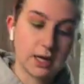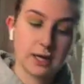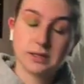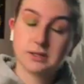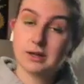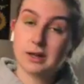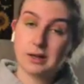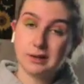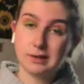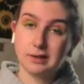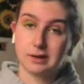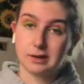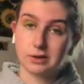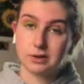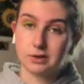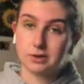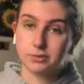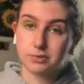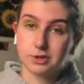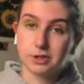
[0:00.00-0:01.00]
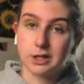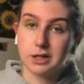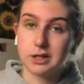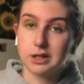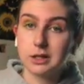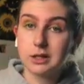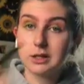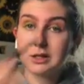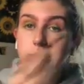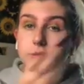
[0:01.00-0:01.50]
as eyeliner, which I
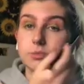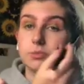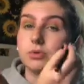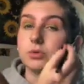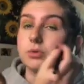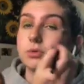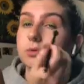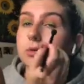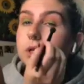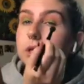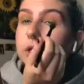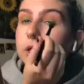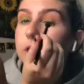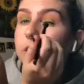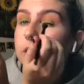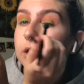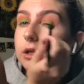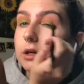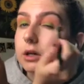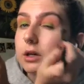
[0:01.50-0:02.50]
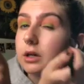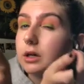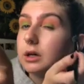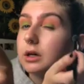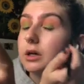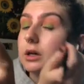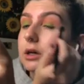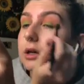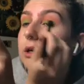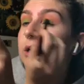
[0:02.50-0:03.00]
think is pretty
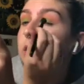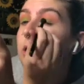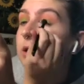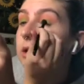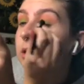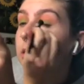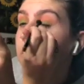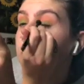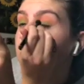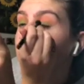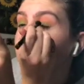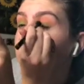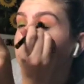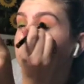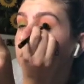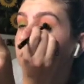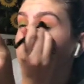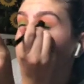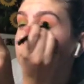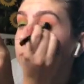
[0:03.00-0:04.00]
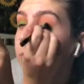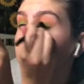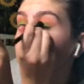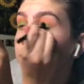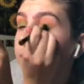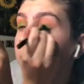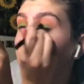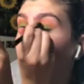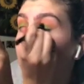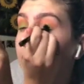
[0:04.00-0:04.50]
nifty. So I'm just
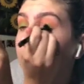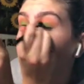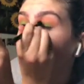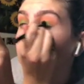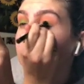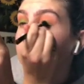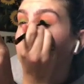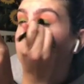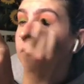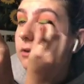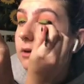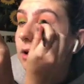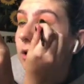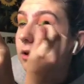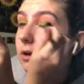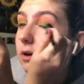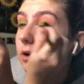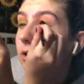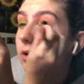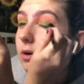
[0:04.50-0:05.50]
packing this color.